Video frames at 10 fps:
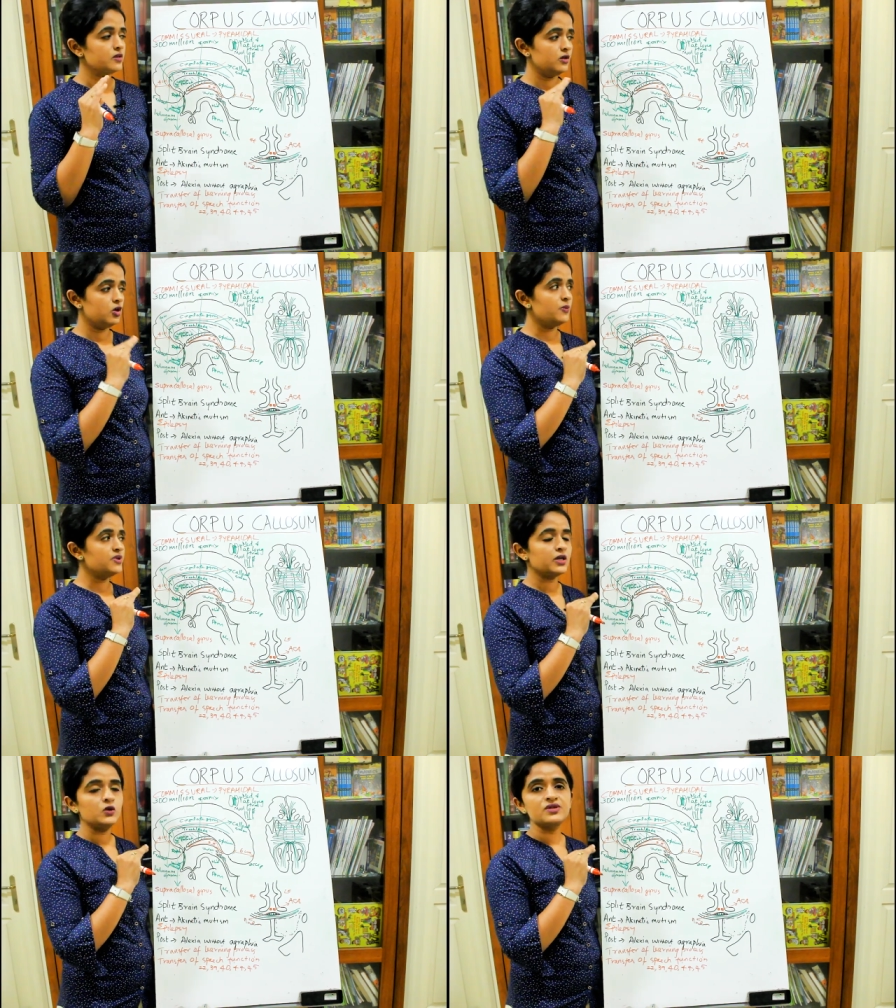So the
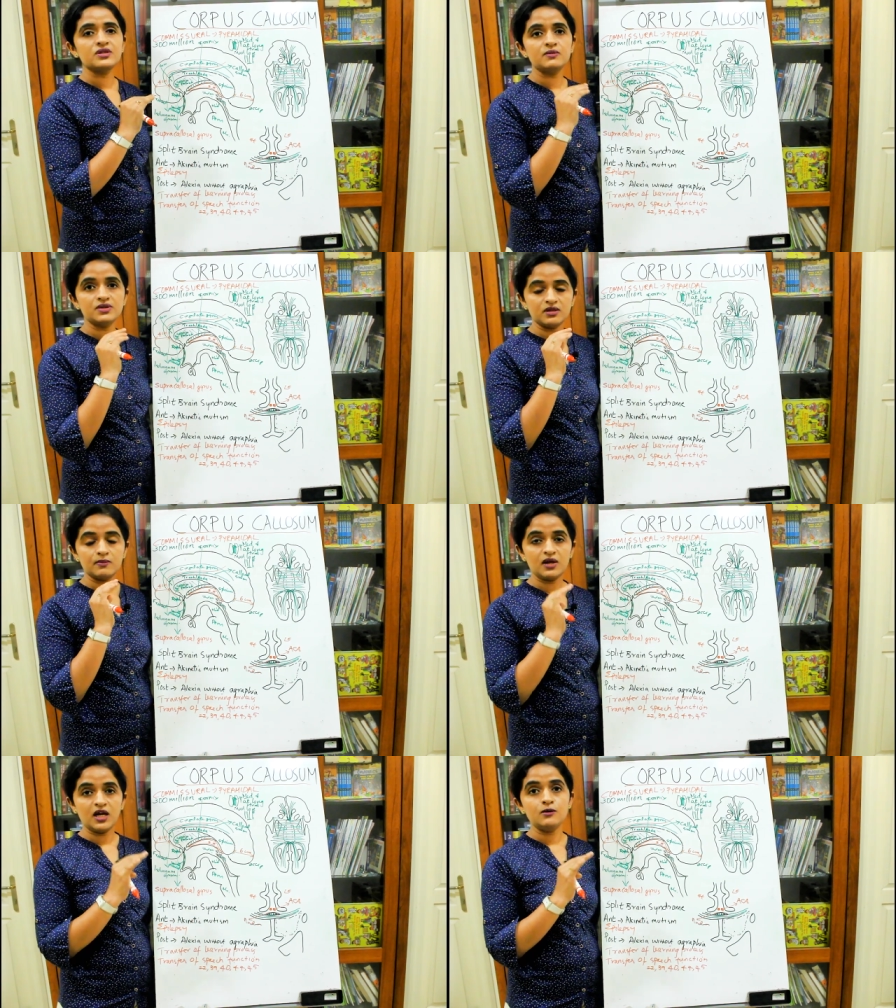corpus callosum is the
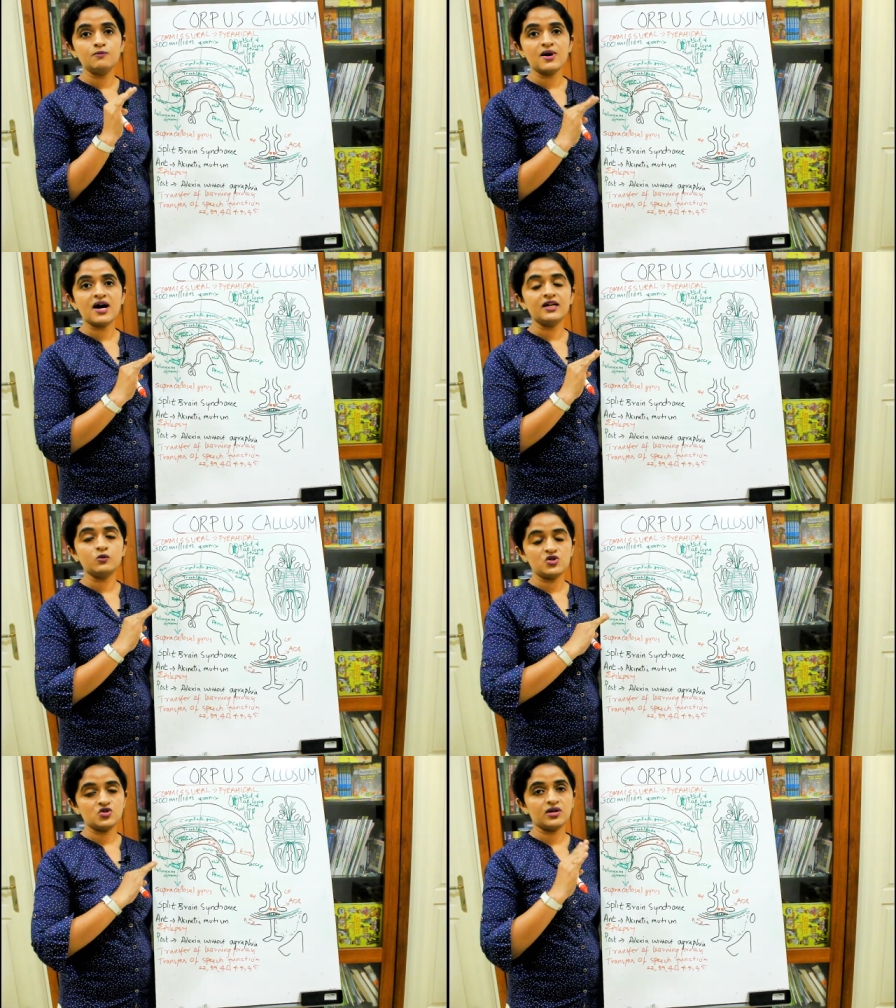main
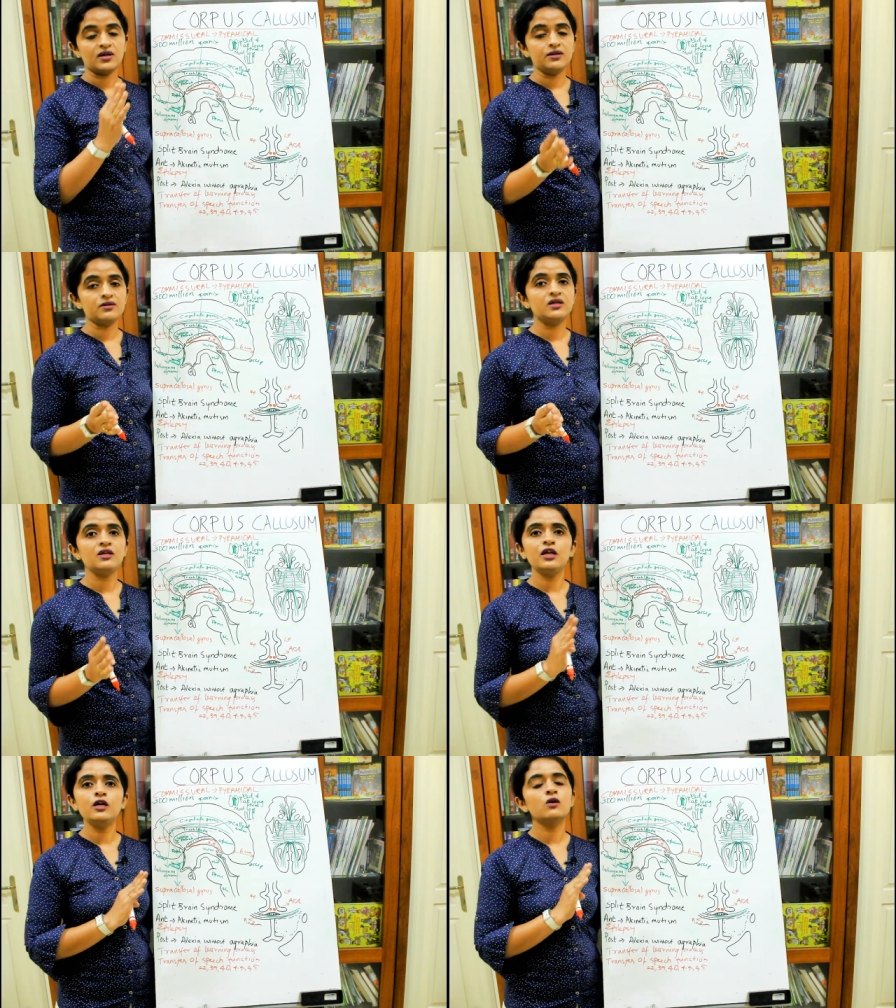band which connects the
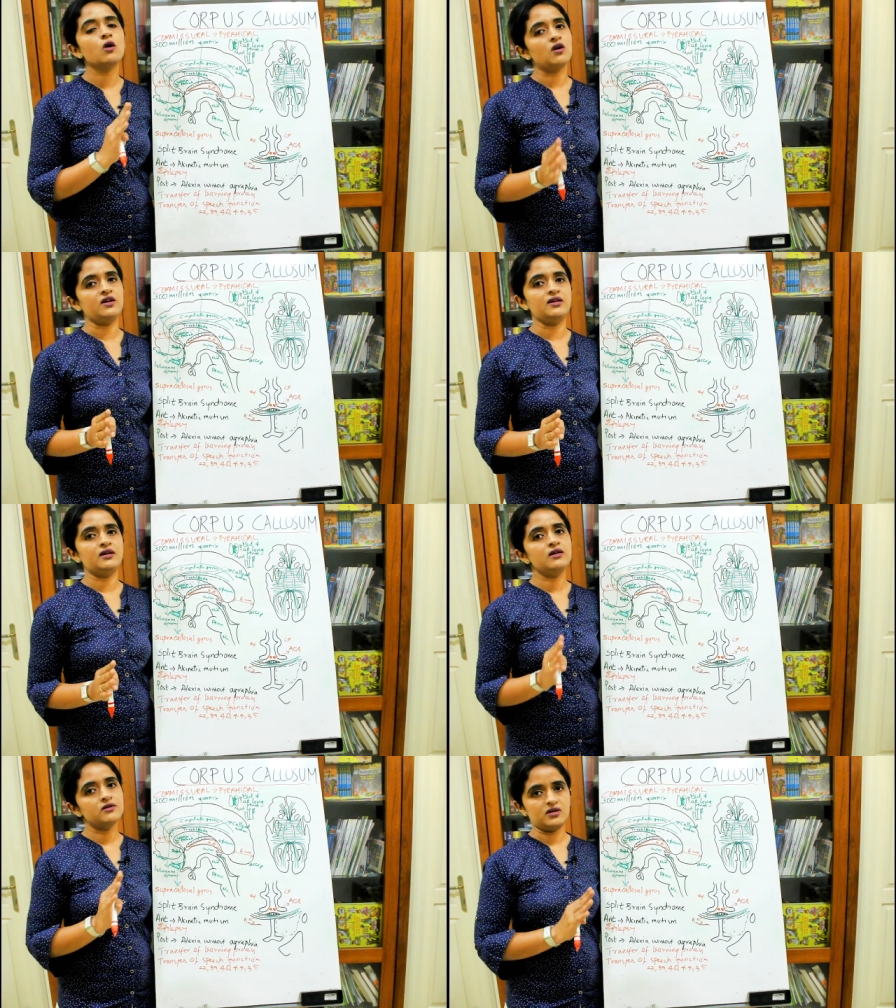
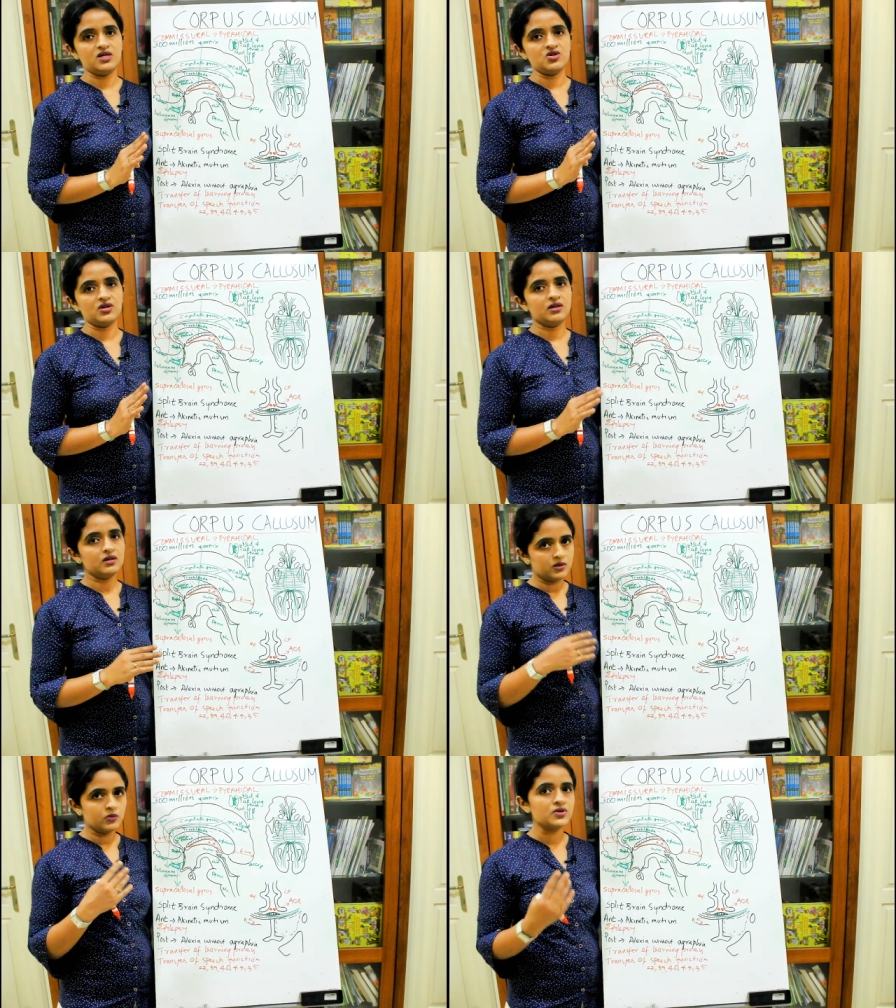neocortical region,
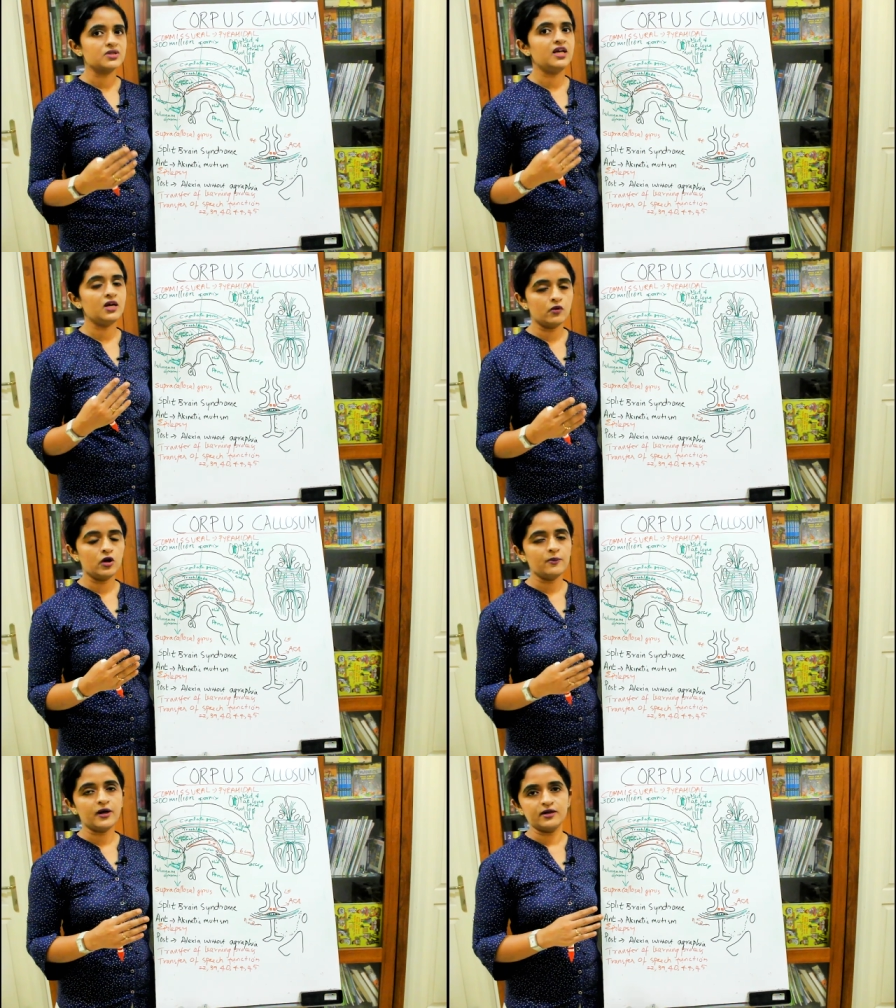the mostly
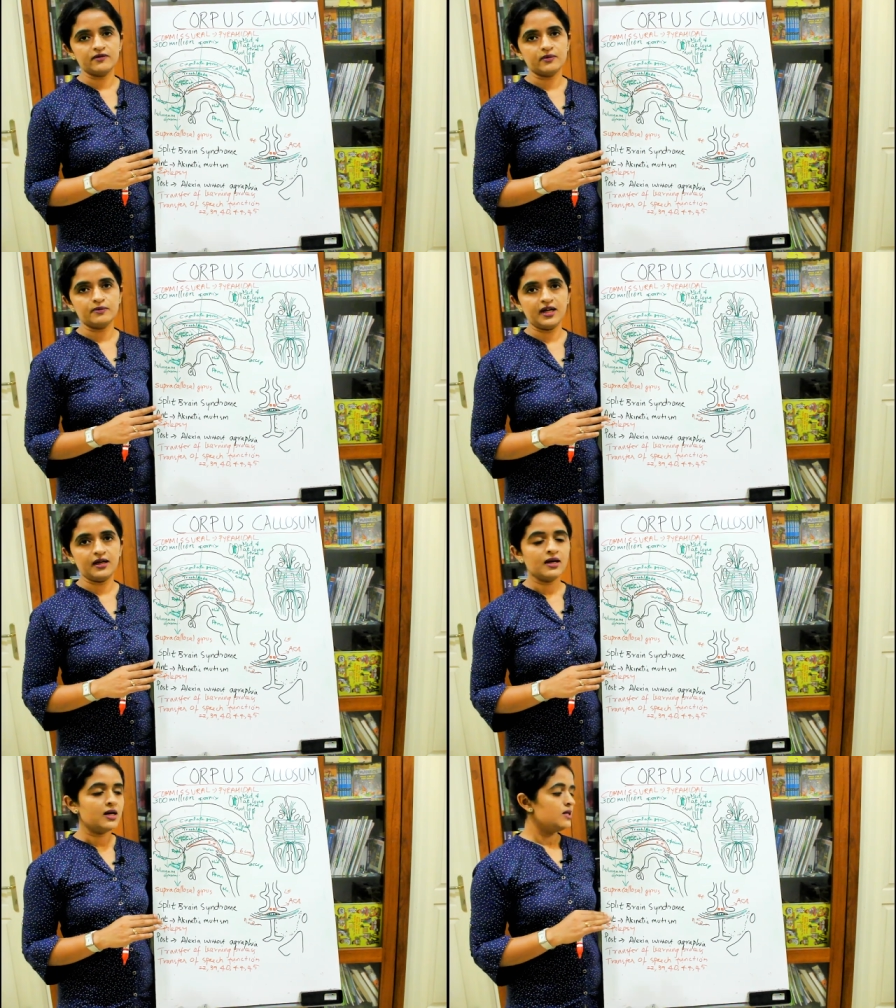evolved part of the brain.